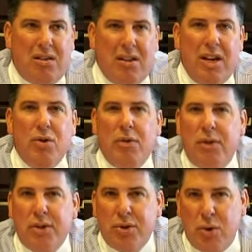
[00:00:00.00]
leader of
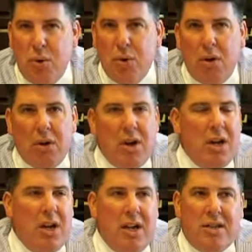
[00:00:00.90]
this school,
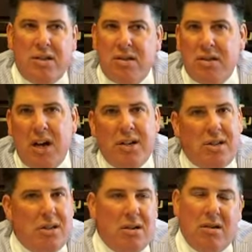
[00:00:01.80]
it's
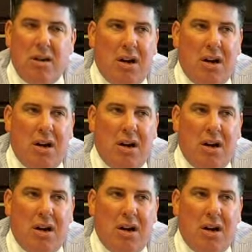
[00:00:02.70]
such